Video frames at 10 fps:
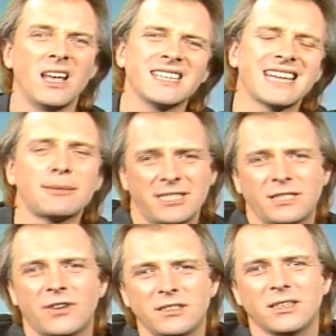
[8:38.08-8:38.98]

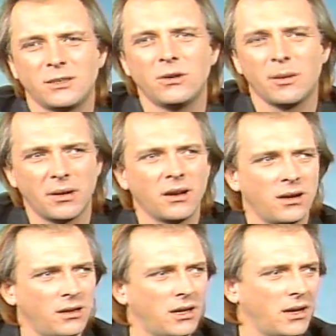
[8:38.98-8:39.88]
Slapstick's a very dirty word, but
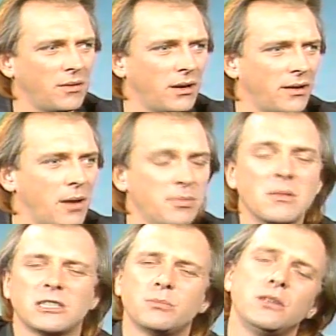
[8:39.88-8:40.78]
a
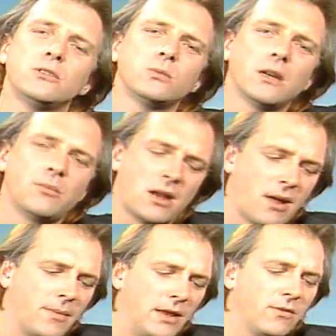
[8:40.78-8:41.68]
much abused word, but
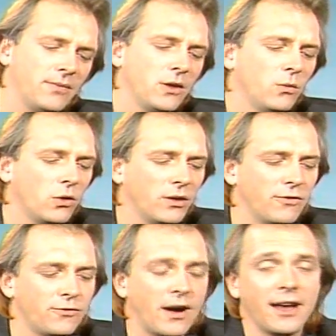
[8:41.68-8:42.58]
I mean, we'll call
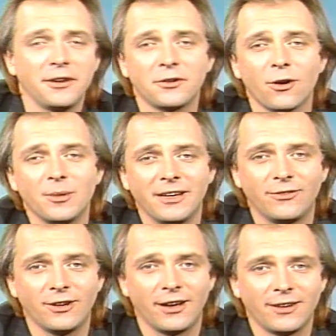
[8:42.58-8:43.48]
it violent comedy,
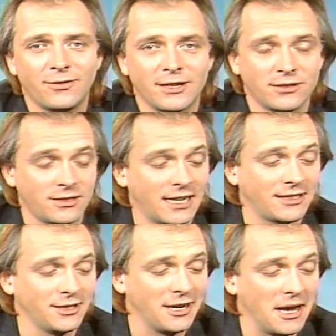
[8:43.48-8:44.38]
if you like, if that's the
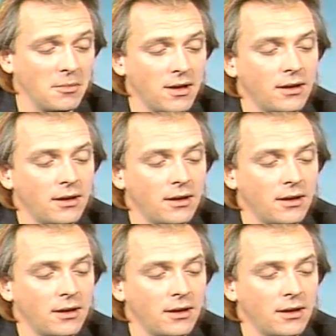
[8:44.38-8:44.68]
sexier name.